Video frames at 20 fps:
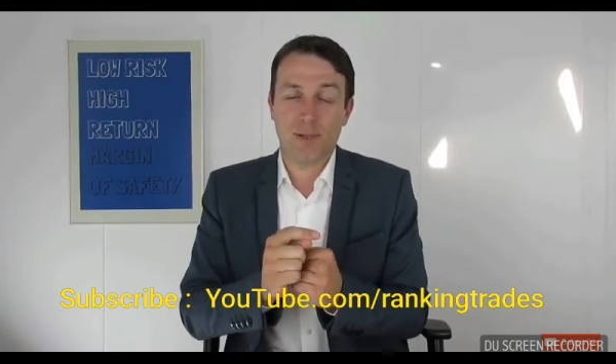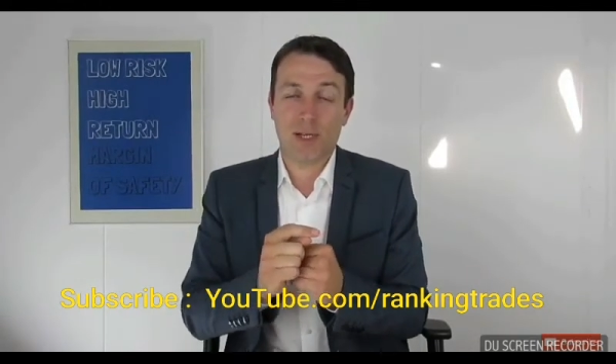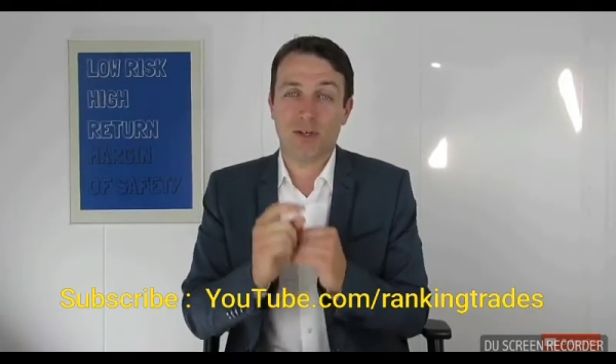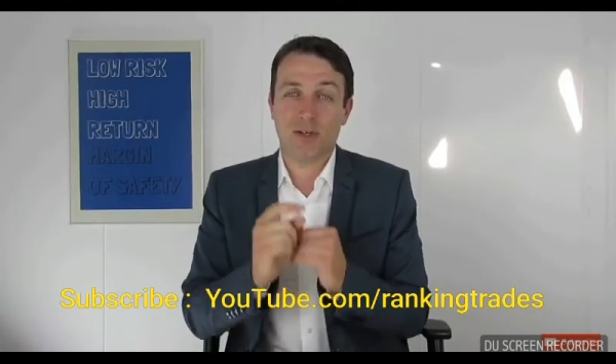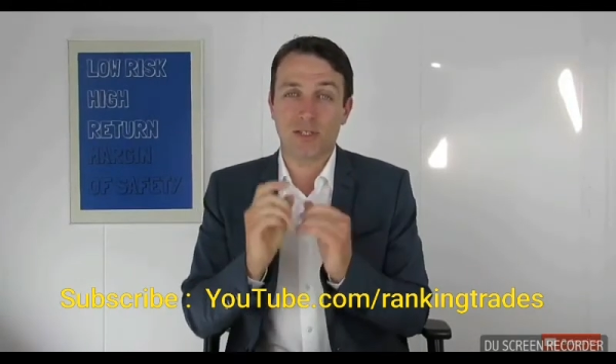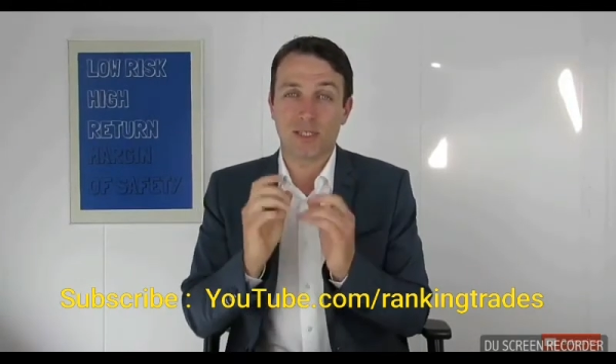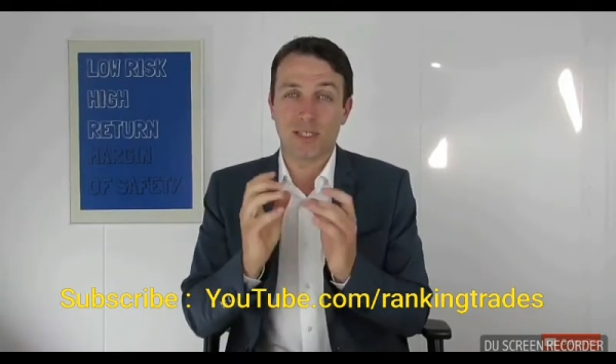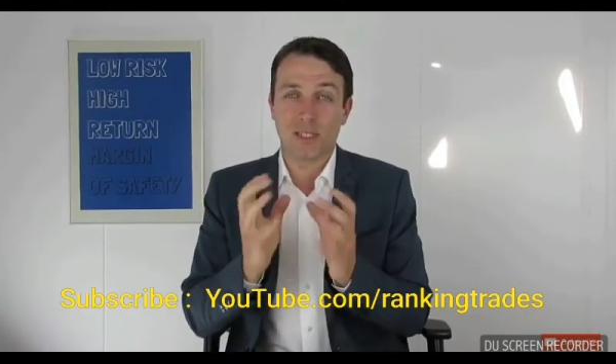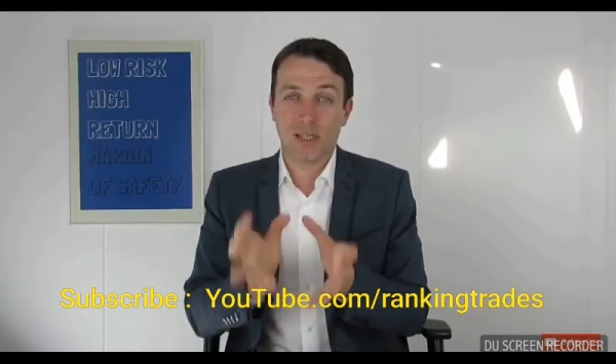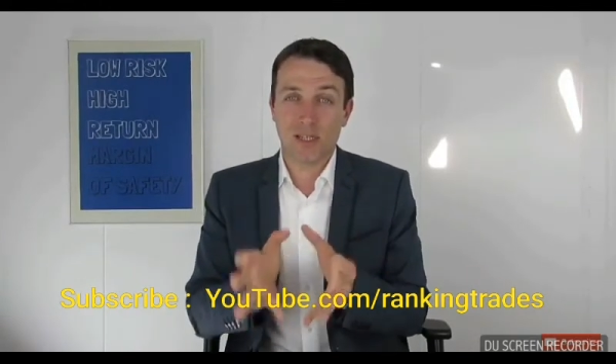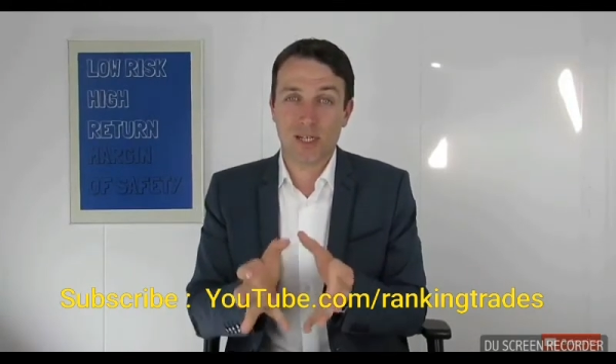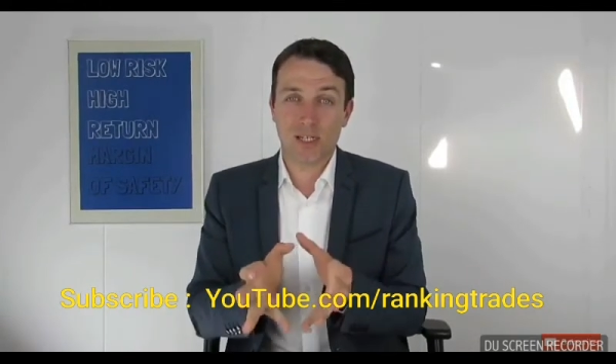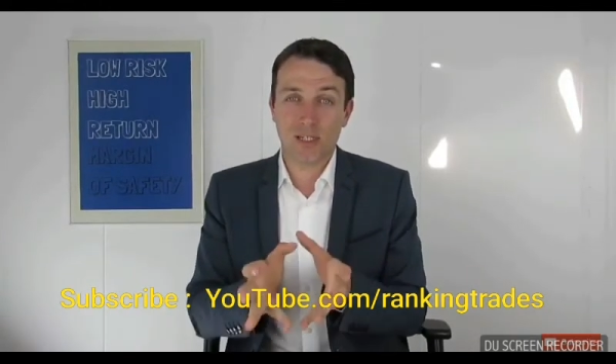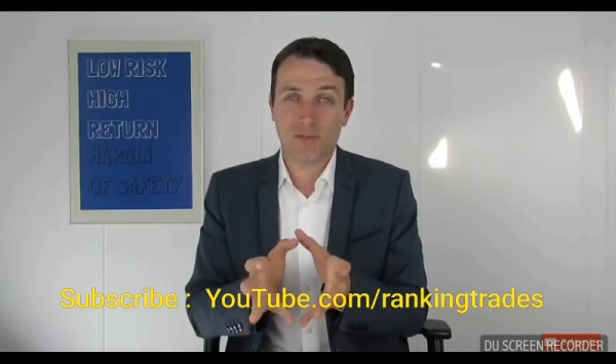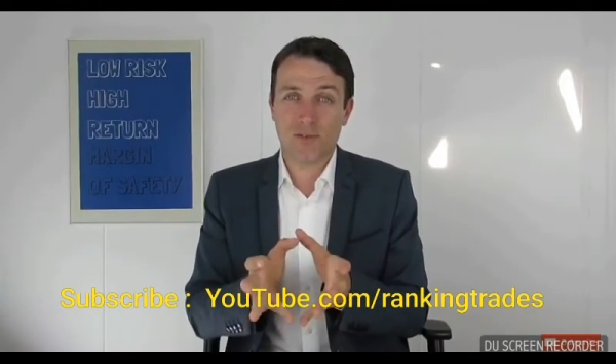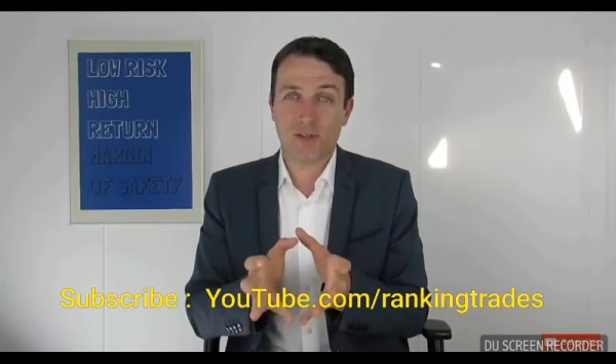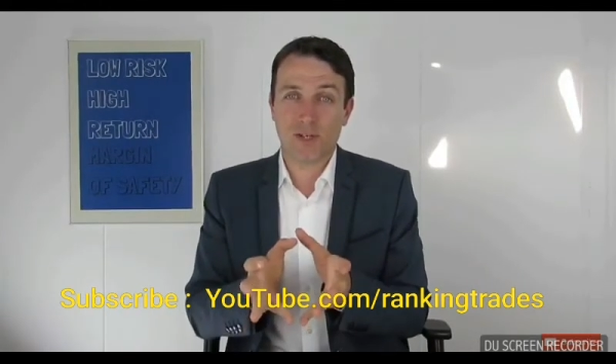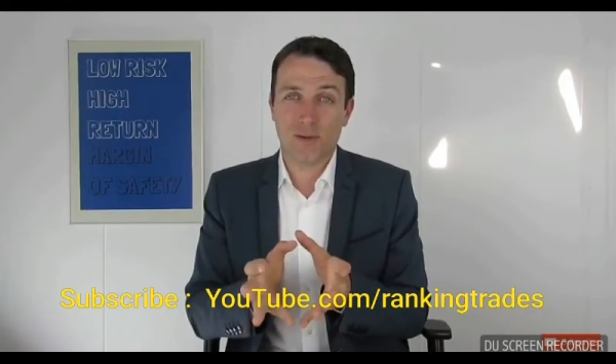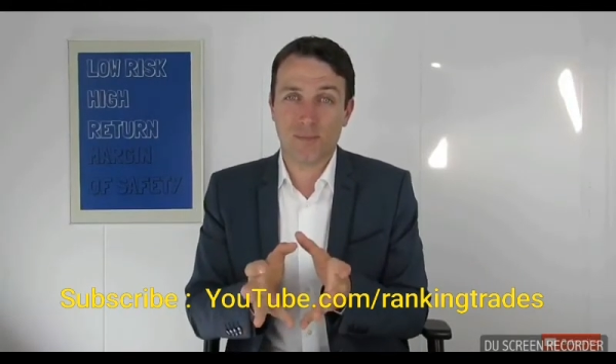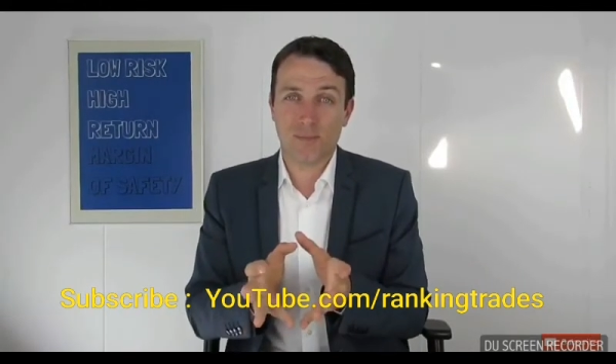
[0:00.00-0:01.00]
because a lot
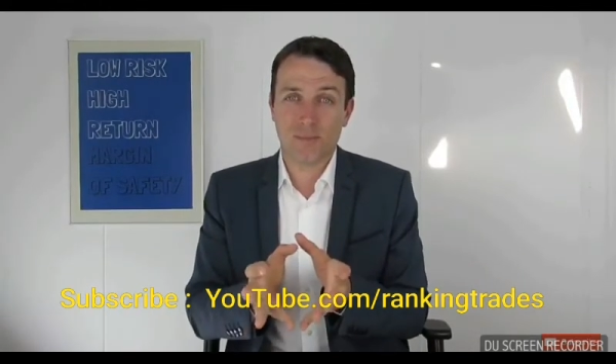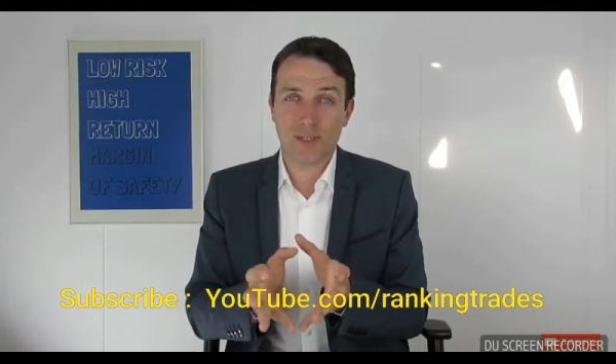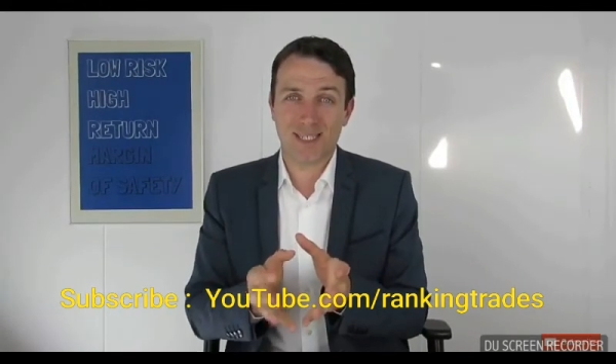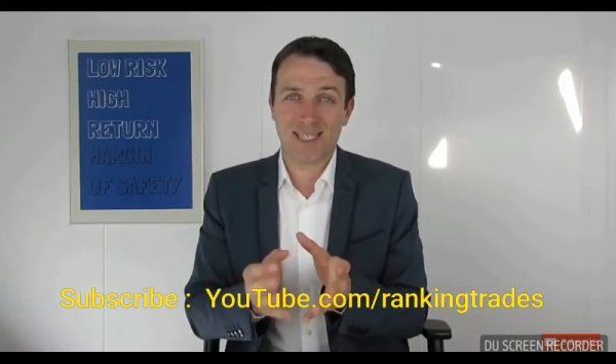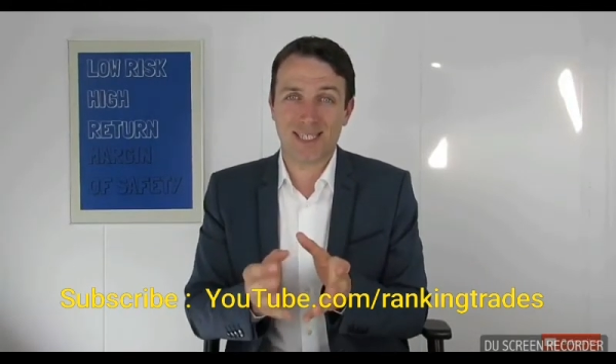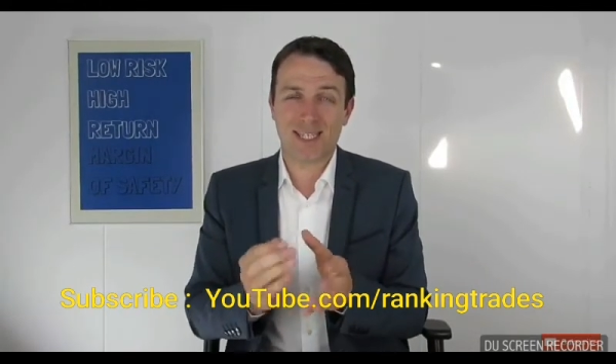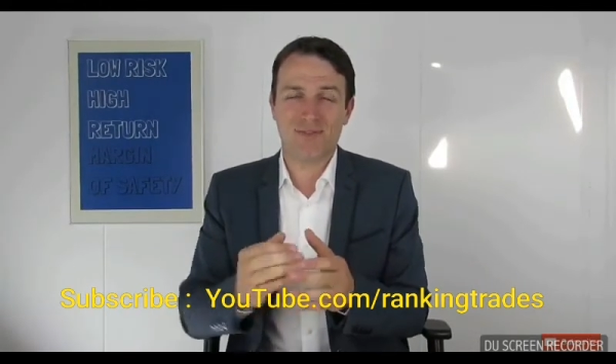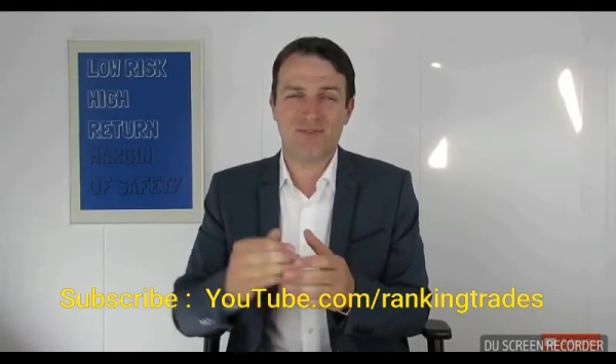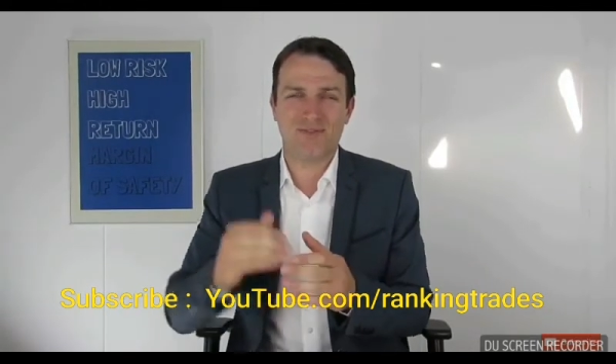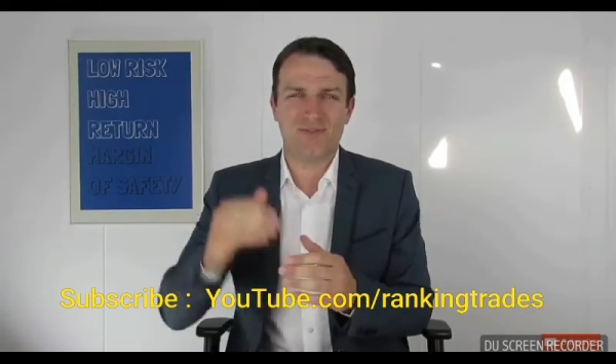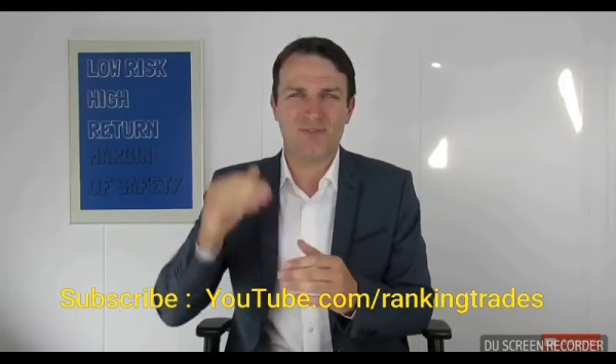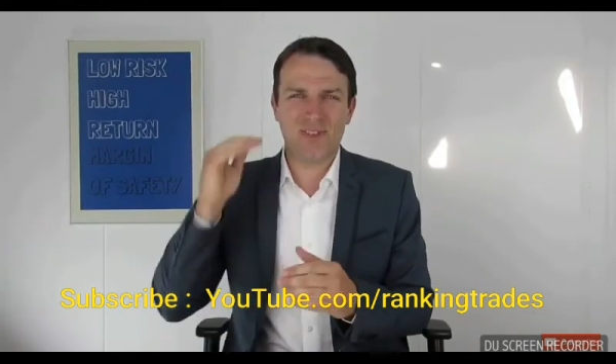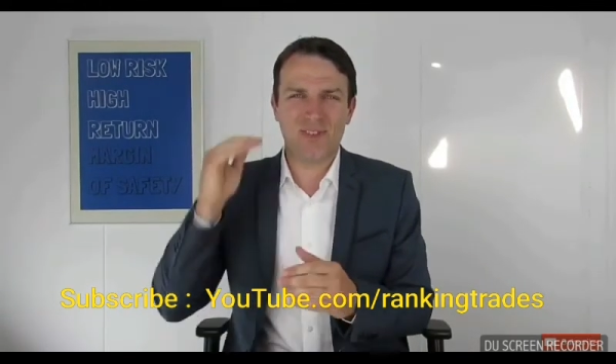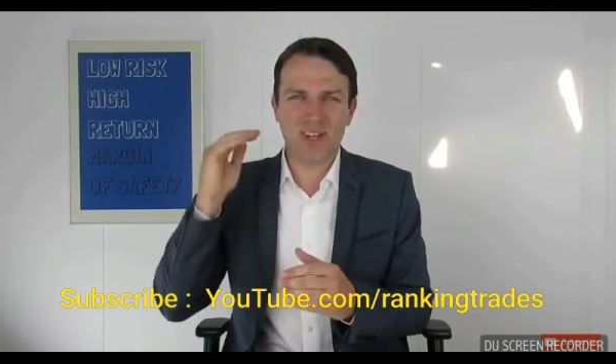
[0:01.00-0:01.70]
of companies have